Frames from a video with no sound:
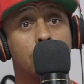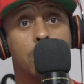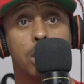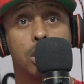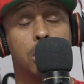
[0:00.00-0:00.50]
you,
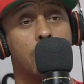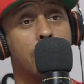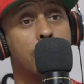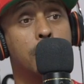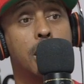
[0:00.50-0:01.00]
you
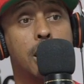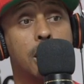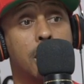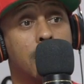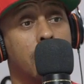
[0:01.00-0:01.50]
know what I
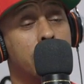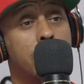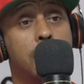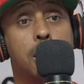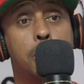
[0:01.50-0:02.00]
mean. A
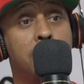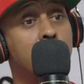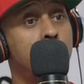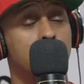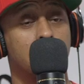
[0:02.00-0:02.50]
nigga could
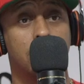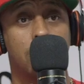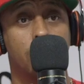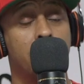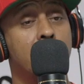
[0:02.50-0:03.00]
beat you
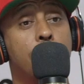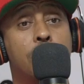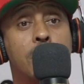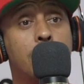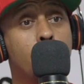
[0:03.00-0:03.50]

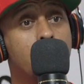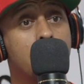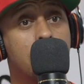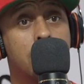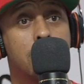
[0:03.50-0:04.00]
whenever he
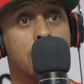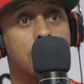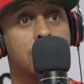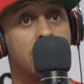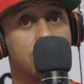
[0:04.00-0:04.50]
want.
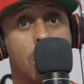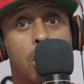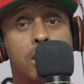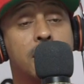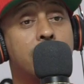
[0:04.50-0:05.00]
Then
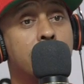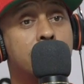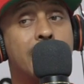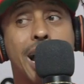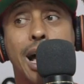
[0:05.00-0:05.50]
y'all get
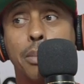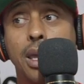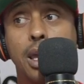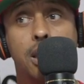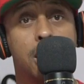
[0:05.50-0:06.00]
that
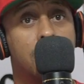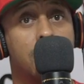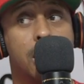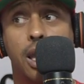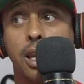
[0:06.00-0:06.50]
time in,
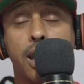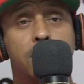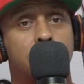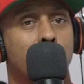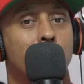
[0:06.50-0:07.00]
and
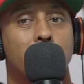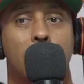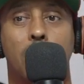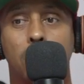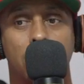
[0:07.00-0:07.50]
next thing you
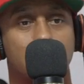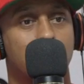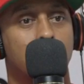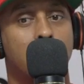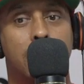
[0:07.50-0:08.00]
know,
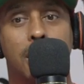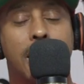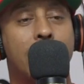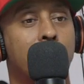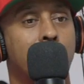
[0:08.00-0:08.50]
the,
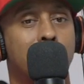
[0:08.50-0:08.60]
that